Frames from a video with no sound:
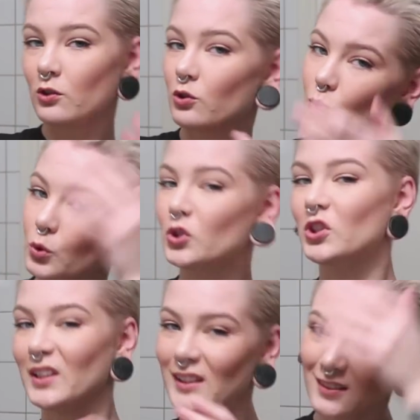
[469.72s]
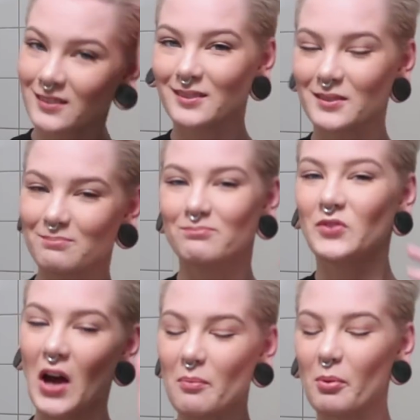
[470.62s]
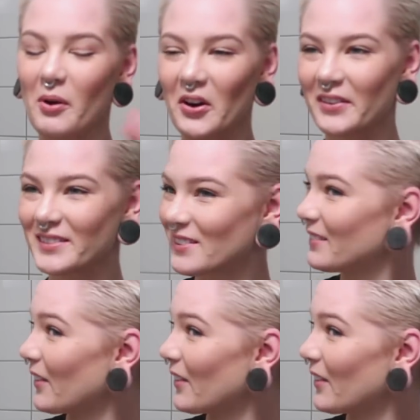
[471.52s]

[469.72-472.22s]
swooshy top part.